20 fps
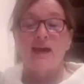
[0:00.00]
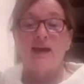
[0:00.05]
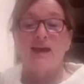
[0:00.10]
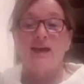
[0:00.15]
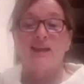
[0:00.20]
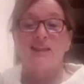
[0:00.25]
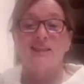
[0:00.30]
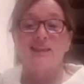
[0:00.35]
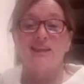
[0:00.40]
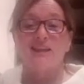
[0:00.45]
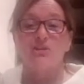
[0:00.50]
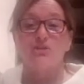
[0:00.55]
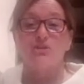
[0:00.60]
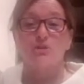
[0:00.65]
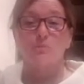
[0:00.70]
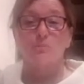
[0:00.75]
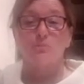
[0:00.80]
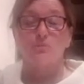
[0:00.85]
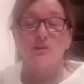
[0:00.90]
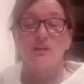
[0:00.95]
And then as
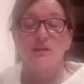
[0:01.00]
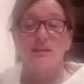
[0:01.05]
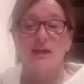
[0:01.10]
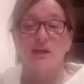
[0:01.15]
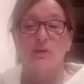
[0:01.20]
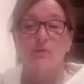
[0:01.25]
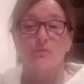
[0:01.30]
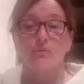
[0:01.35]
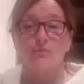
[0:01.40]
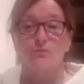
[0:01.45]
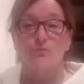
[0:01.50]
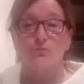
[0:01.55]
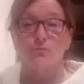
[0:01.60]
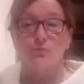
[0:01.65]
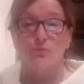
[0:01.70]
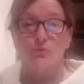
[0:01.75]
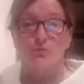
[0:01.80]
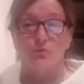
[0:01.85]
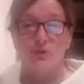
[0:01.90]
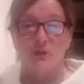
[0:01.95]
you breathe out,
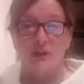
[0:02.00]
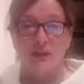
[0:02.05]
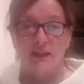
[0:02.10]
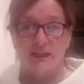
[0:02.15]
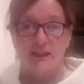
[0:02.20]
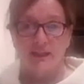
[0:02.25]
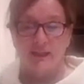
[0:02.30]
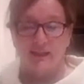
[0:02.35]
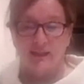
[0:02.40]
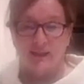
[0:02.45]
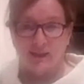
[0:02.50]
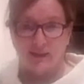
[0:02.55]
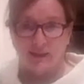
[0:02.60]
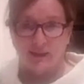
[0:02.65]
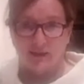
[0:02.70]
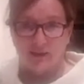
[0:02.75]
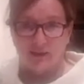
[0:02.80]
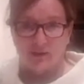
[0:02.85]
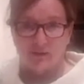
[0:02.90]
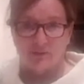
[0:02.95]
really let
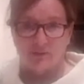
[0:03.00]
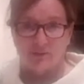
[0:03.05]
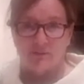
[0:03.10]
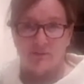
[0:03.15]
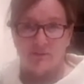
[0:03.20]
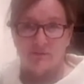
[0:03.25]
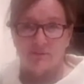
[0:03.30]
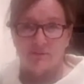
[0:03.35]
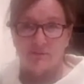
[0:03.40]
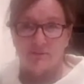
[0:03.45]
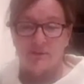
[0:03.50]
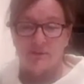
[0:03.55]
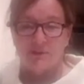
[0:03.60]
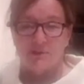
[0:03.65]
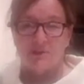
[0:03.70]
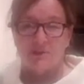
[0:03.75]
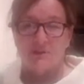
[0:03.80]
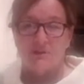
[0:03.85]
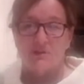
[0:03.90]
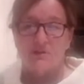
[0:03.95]
go.
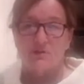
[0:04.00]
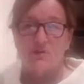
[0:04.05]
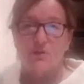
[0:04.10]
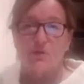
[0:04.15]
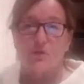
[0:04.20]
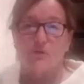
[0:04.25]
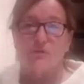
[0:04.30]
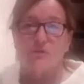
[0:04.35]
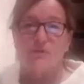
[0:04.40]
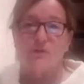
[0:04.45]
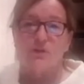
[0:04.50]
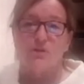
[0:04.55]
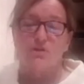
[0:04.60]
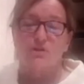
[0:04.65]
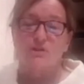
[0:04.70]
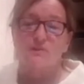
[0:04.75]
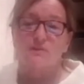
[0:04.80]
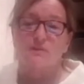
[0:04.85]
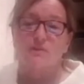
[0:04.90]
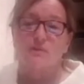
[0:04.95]
So your feet
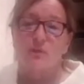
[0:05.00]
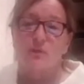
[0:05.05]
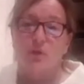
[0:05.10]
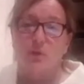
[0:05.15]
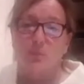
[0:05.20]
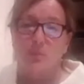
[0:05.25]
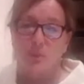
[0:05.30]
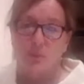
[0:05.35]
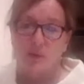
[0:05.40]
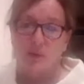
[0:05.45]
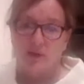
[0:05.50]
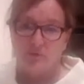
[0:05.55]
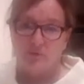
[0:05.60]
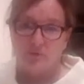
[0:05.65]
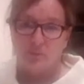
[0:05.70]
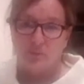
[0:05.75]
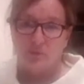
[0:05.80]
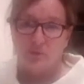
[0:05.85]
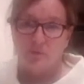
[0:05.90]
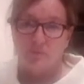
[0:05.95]
just flop away
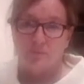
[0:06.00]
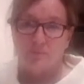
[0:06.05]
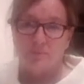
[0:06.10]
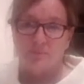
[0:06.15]
from you.